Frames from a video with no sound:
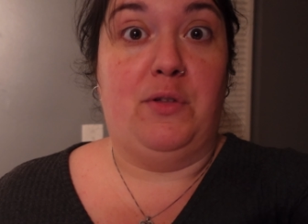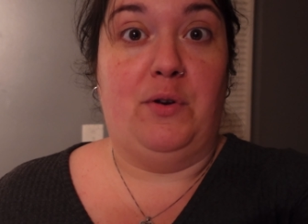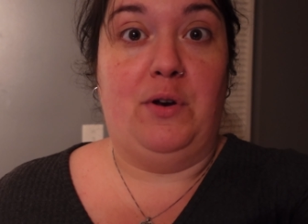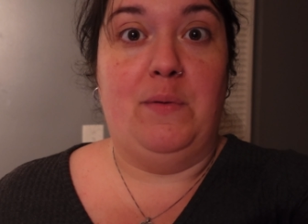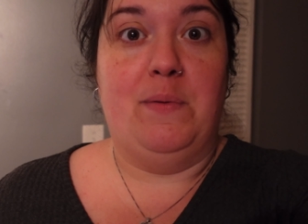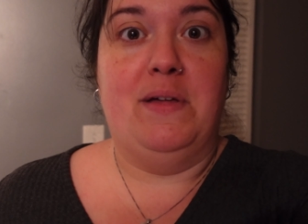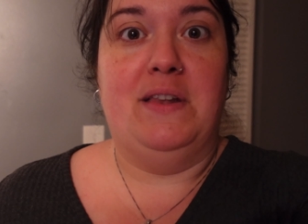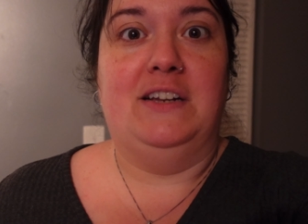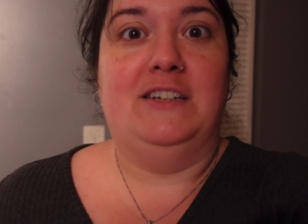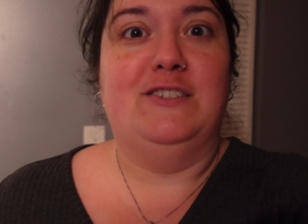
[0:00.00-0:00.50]
three
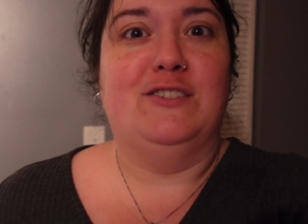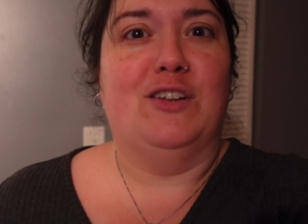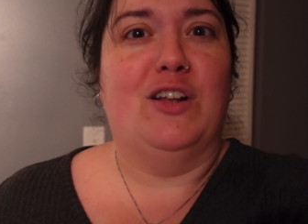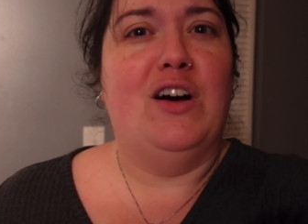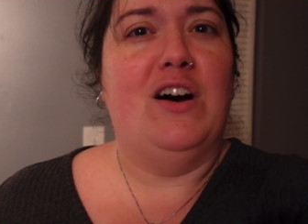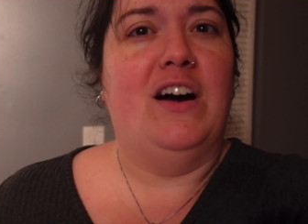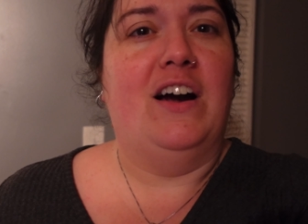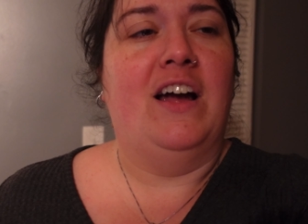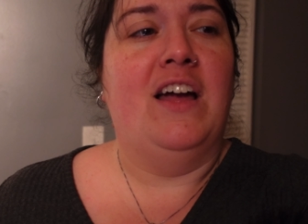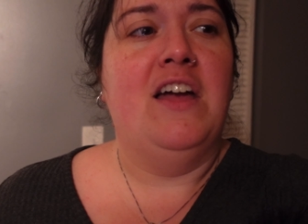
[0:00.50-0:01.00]
minutes
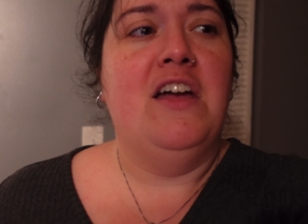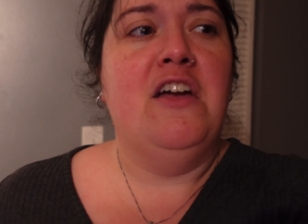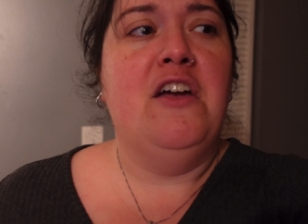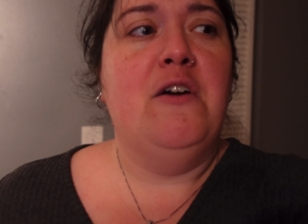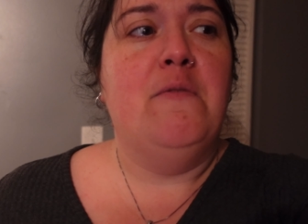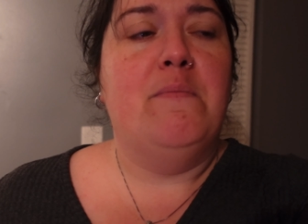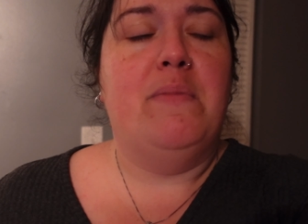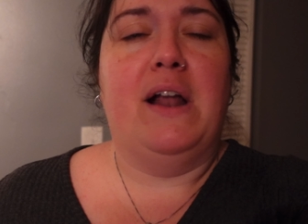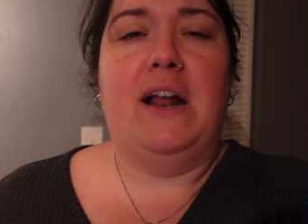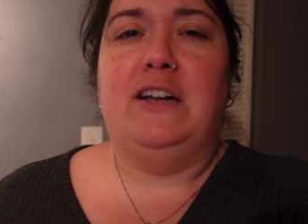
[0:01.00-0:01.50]
long,
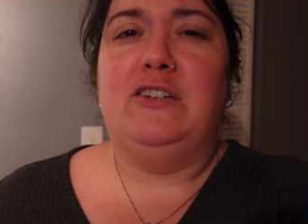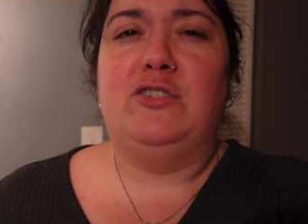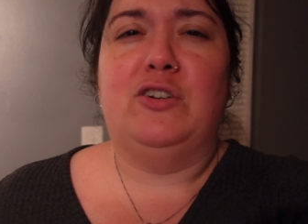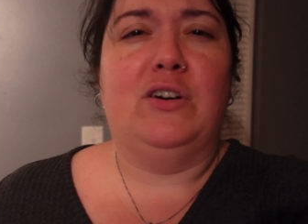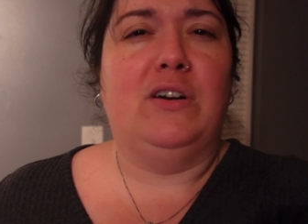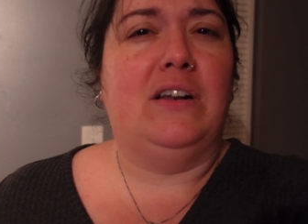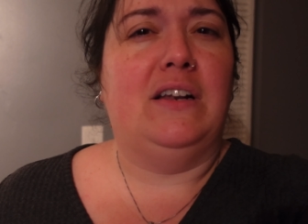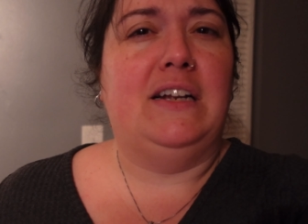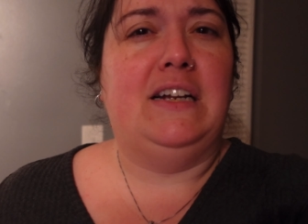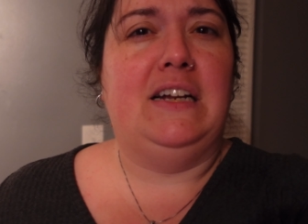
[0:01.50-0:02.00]
but I
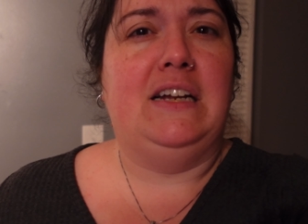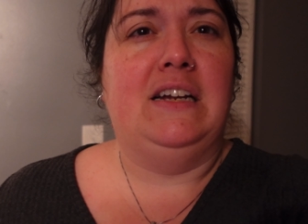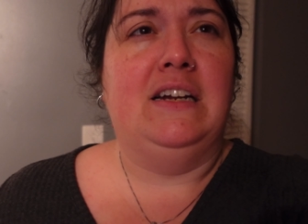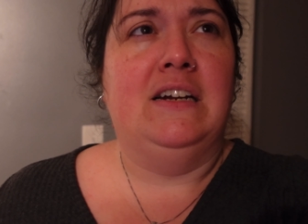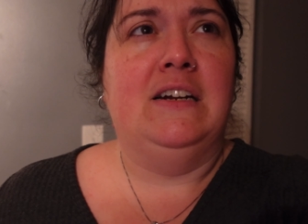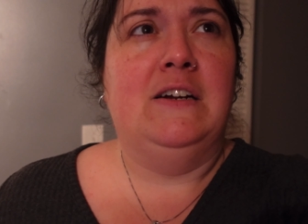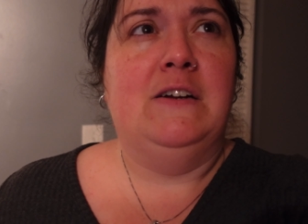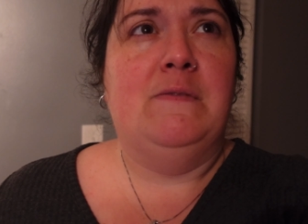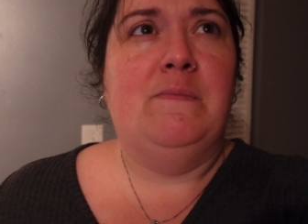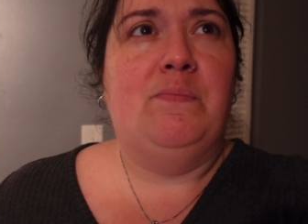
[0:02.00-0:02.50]
certainly,
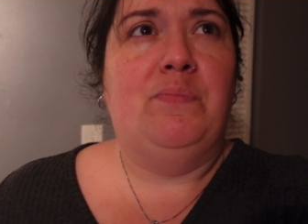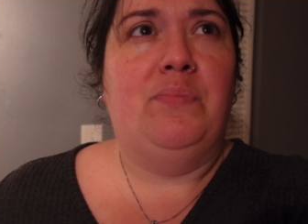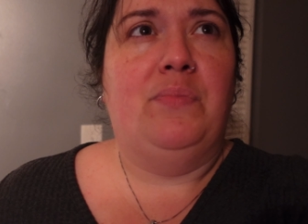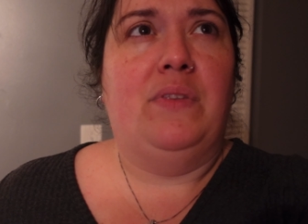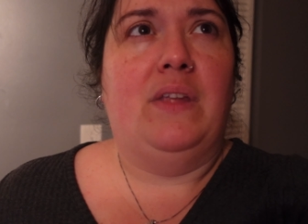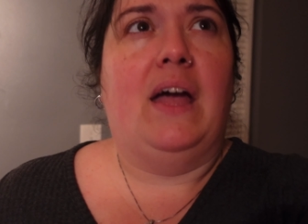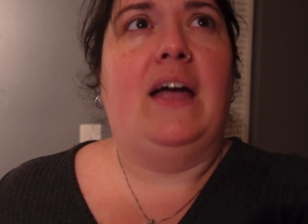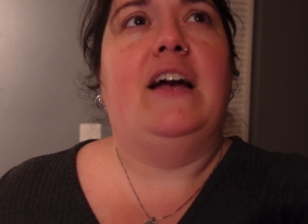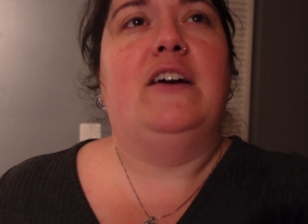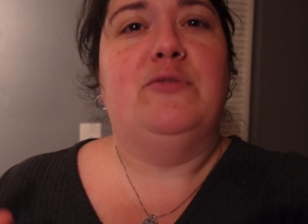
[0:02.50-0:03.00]

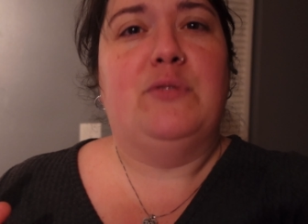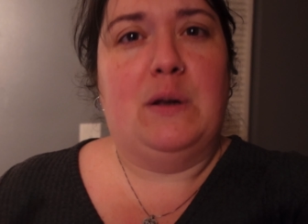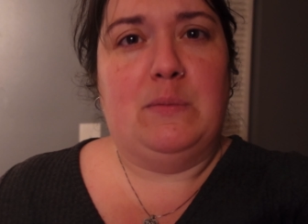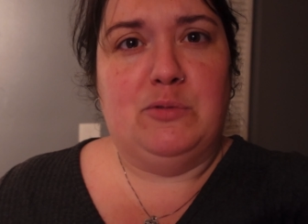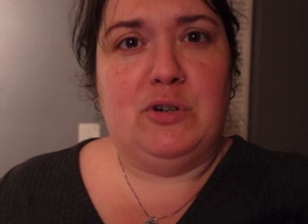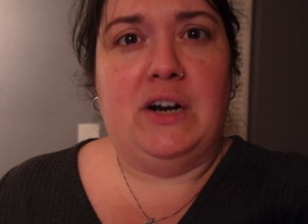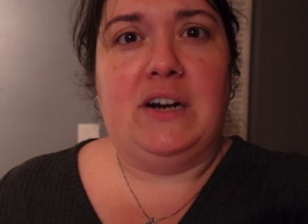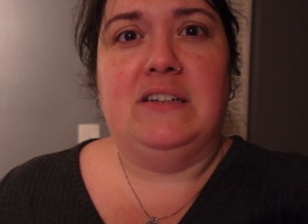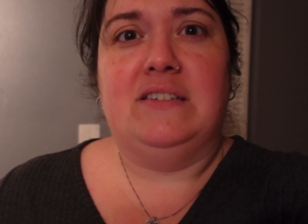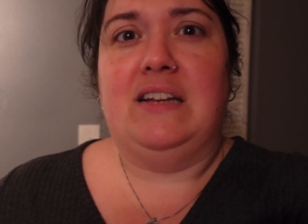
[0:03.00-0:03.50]
I guess what I'm
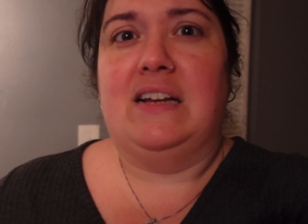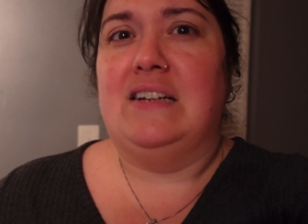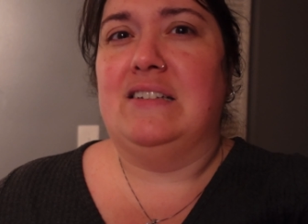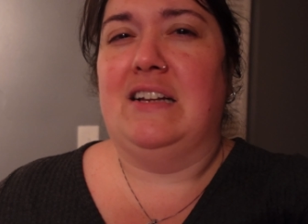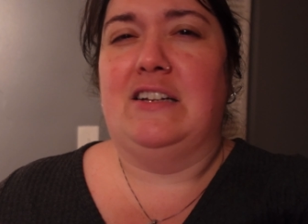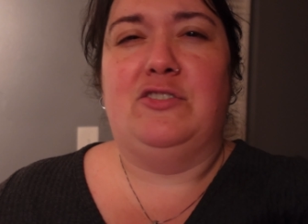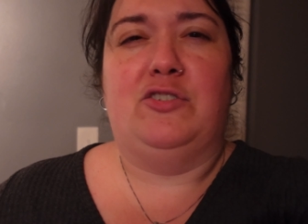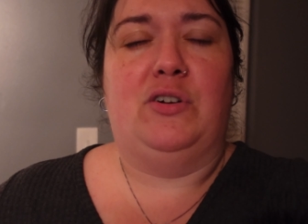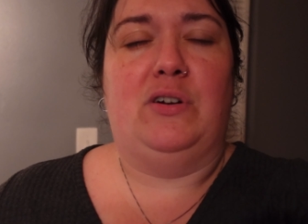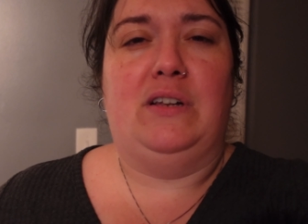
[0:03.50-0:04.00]
trying to say is
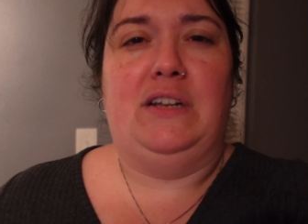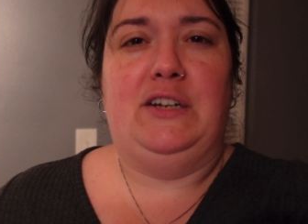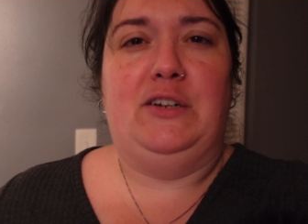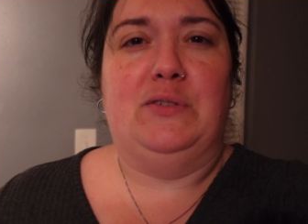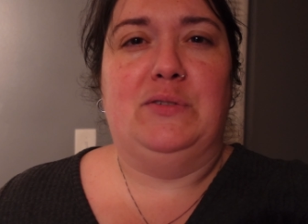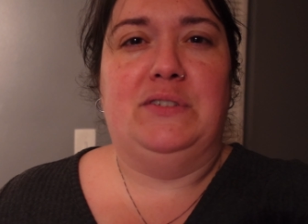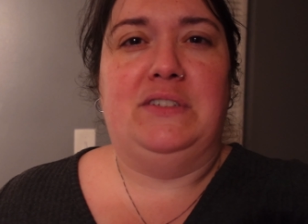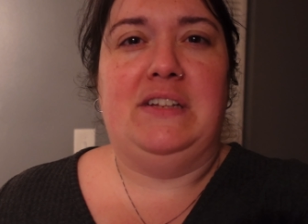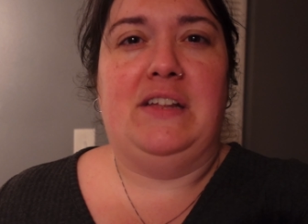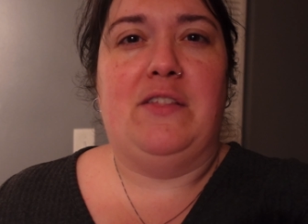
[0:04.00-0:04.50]
I certainly
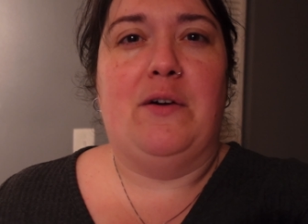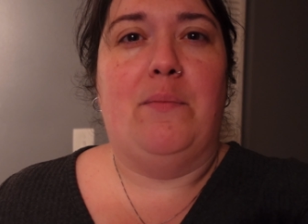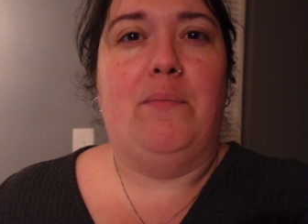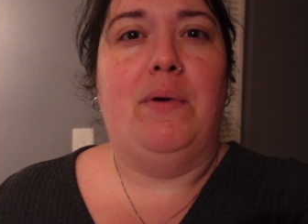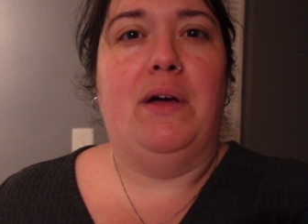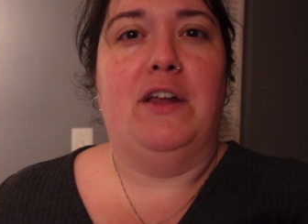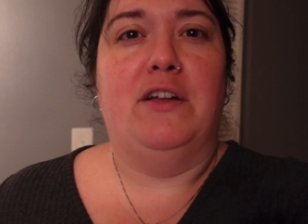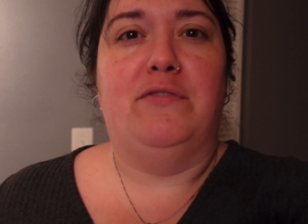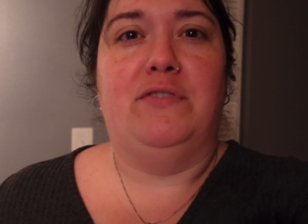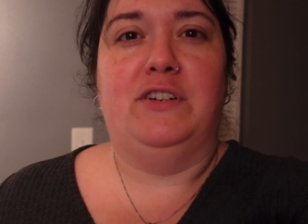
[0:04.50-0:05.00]
don't see the
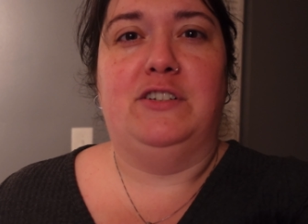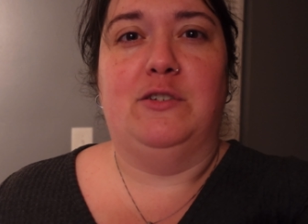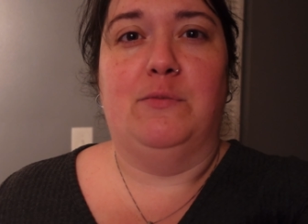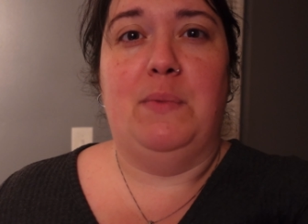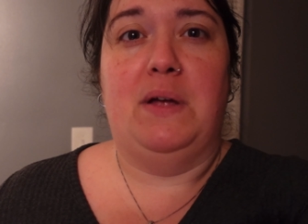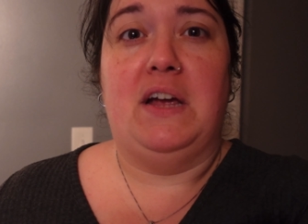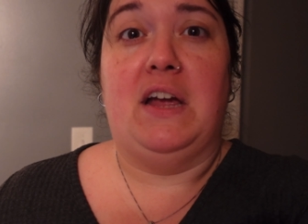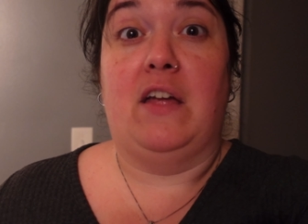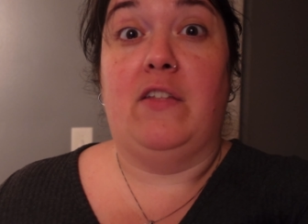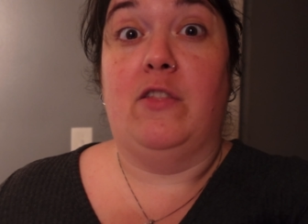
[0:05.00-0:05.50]
benefit to
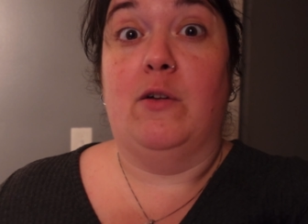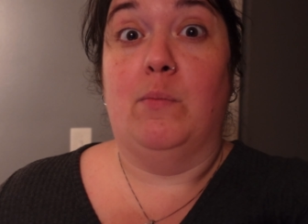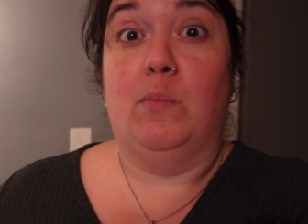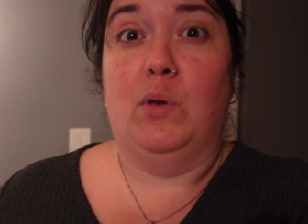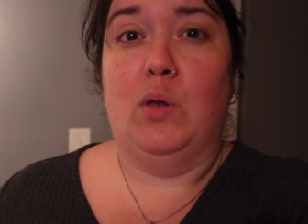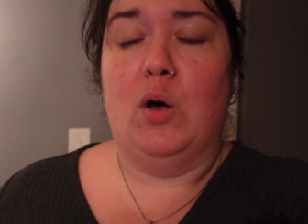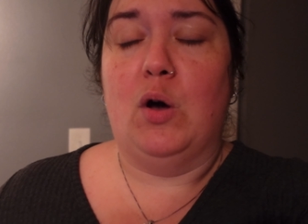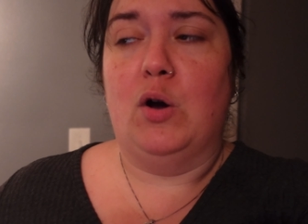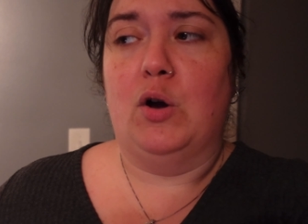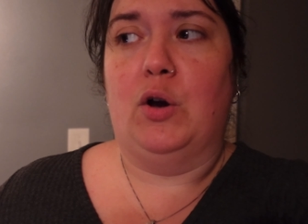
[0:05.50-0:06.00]
making them
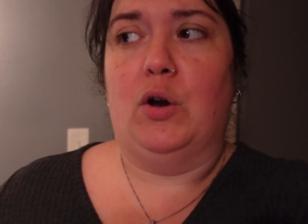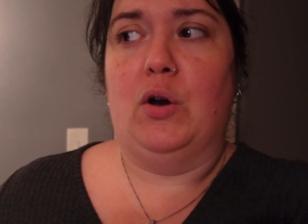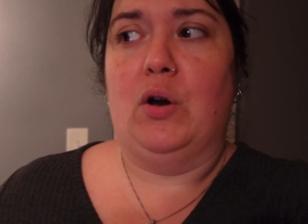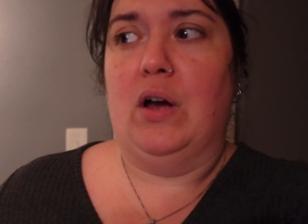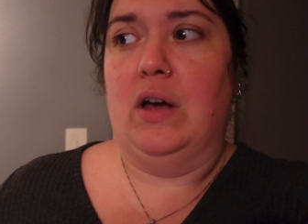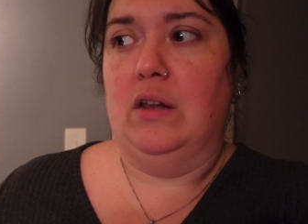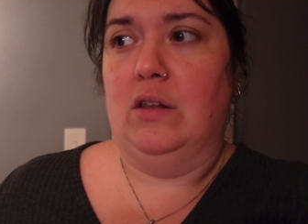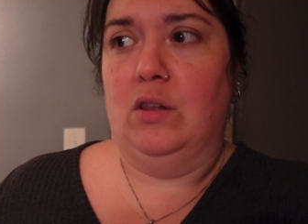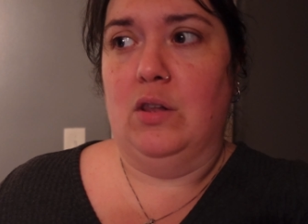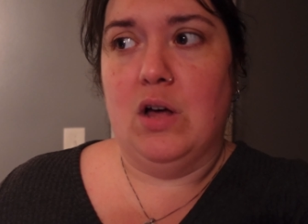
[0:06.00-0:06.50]
longer
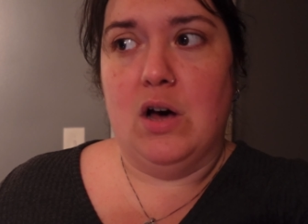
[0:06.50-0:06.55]
and